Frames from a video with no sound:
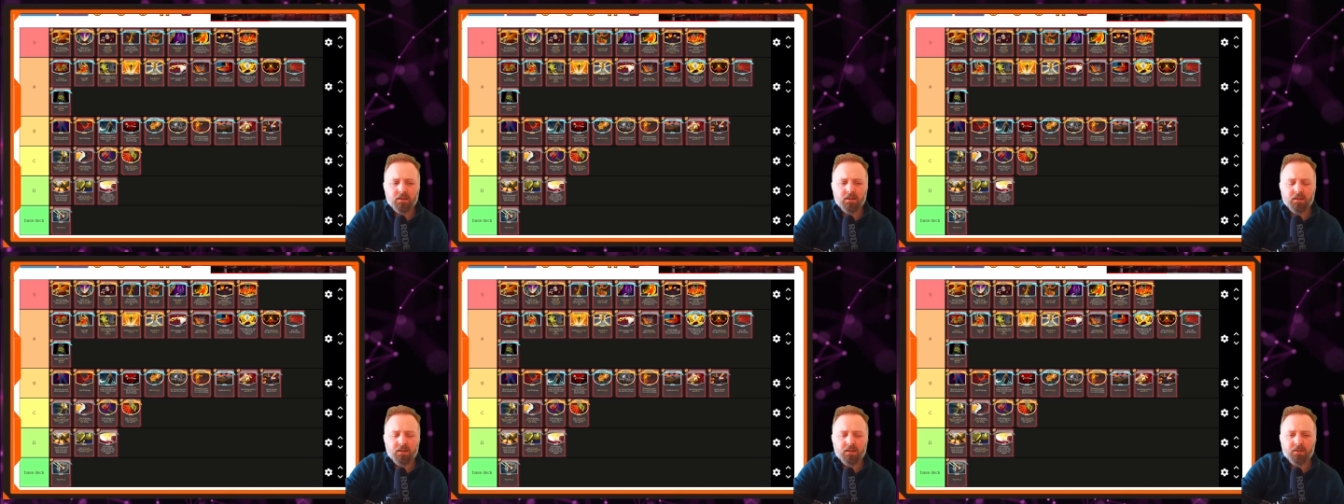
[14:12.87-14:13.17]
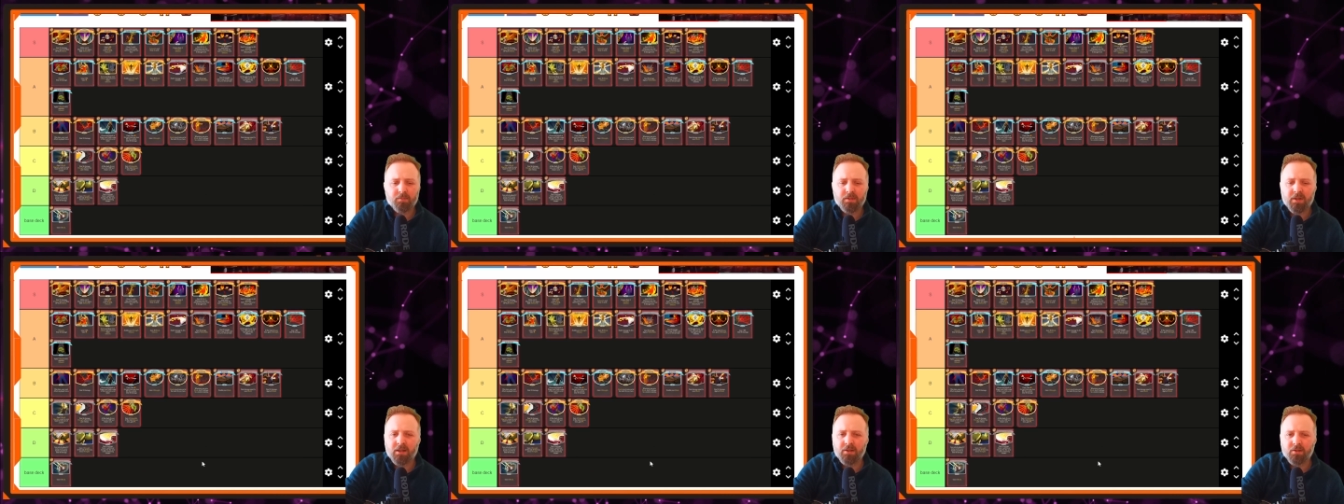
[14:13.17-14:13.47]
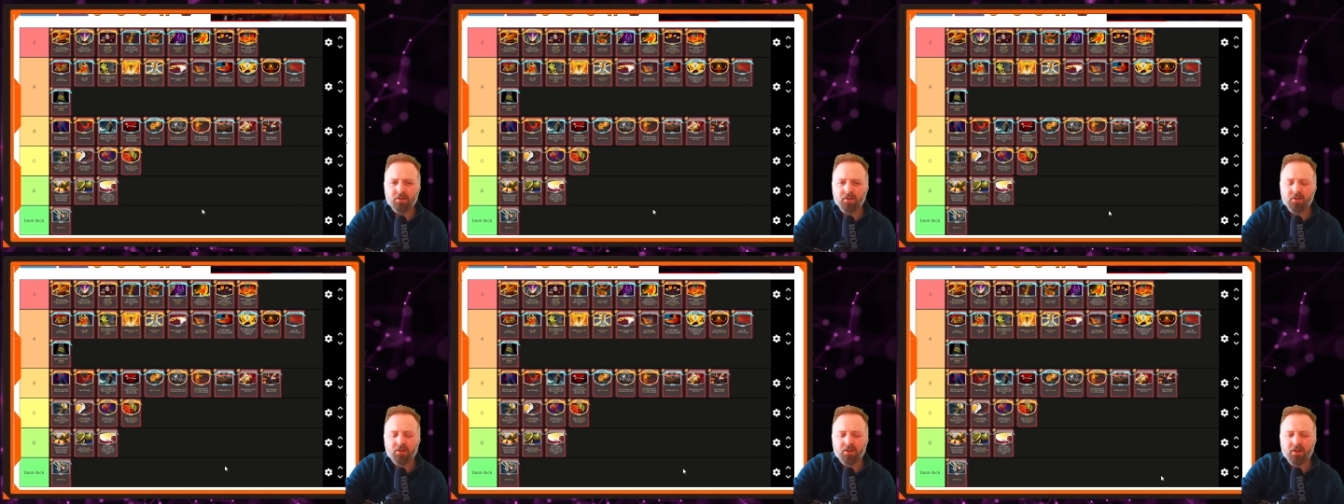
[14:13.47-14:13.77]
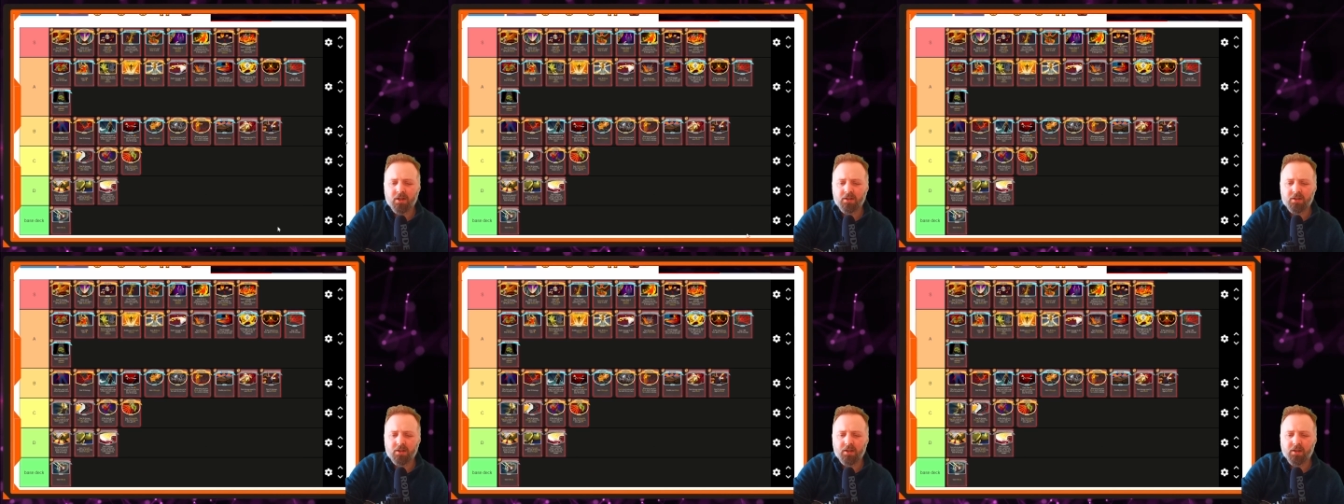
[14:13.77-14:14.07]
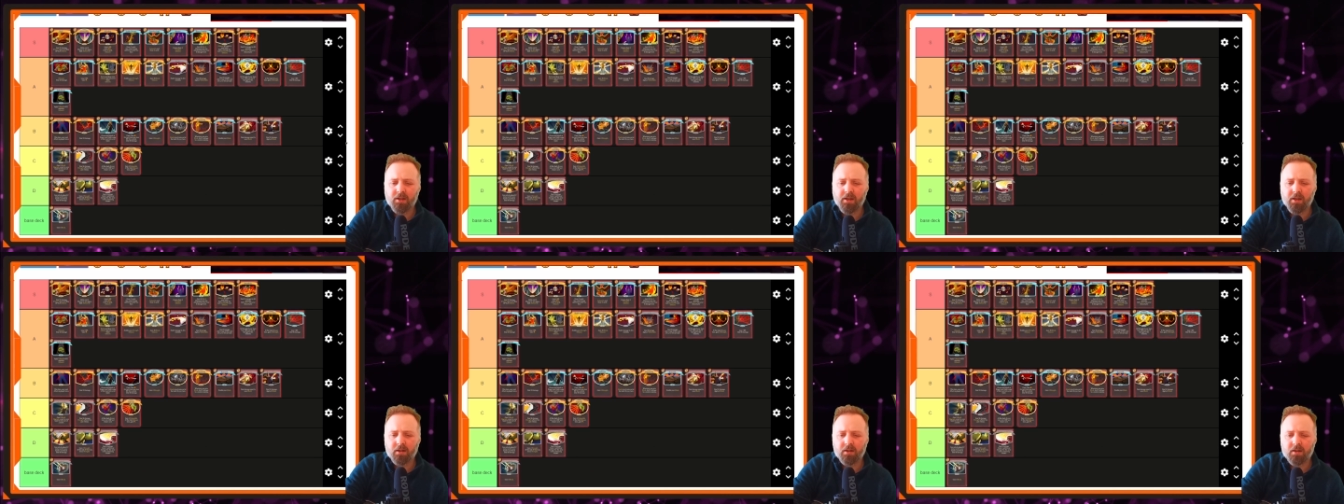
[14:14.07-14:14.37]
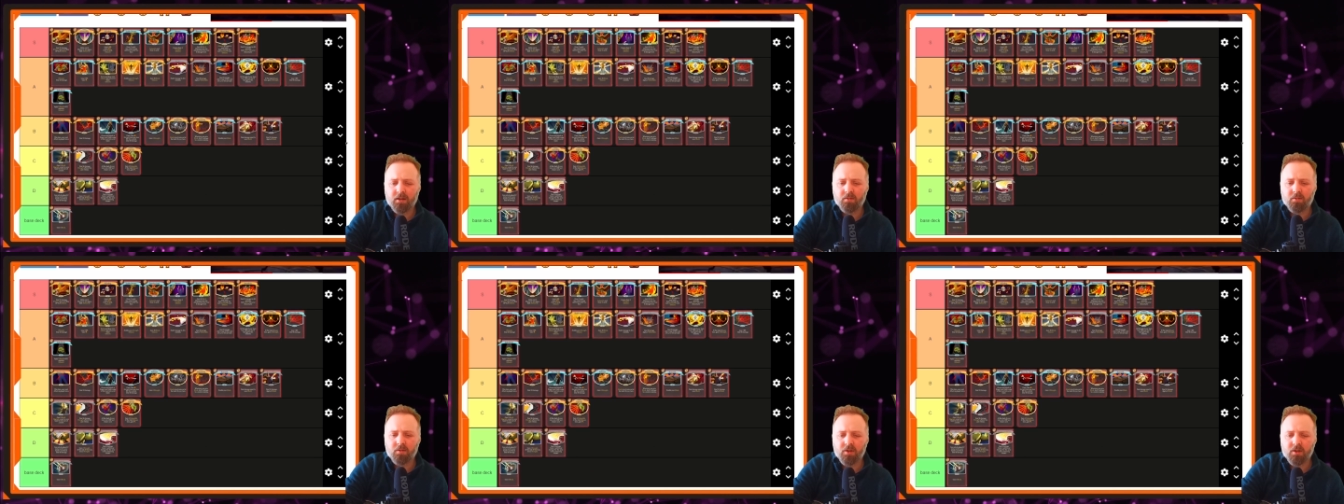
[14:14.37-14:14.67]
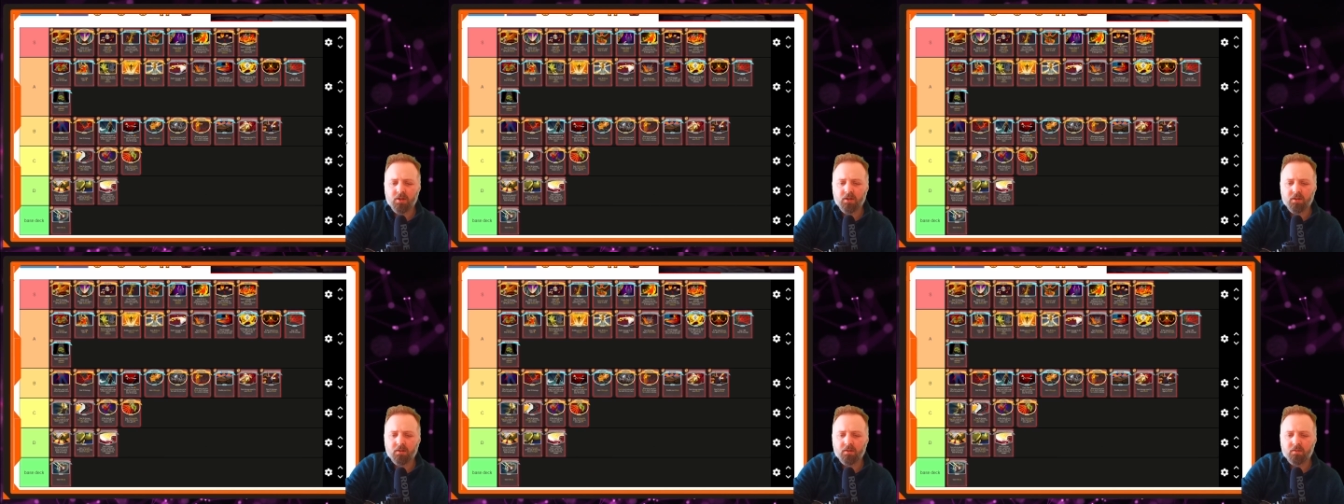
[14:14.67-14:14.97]
depends on the size of your deck, I would
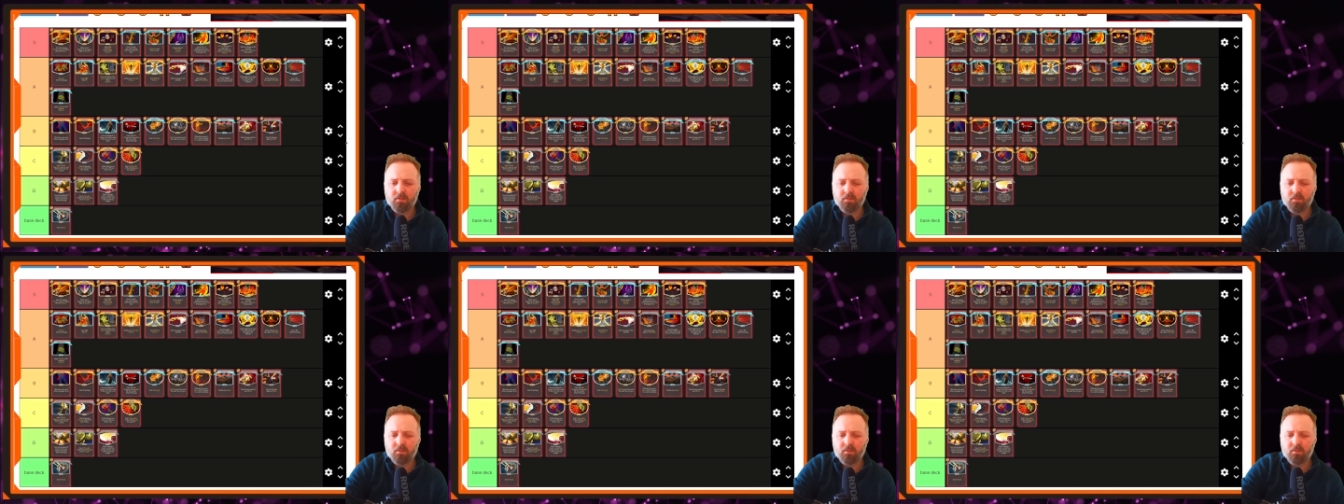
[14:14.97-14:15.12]
say.